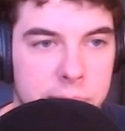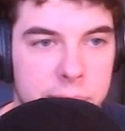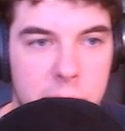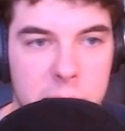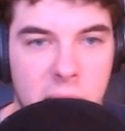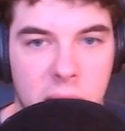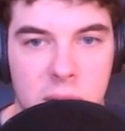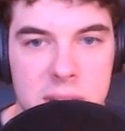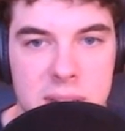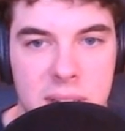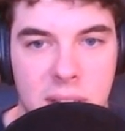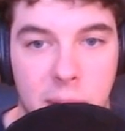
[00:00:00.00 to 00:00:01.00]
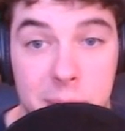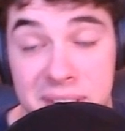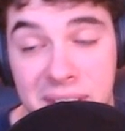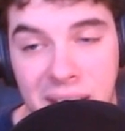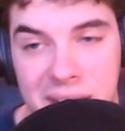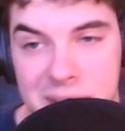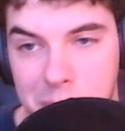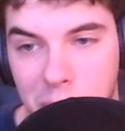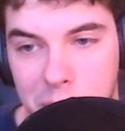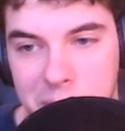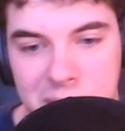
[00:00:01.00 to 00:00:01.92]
I'm not crazy. I mean, not at the moment.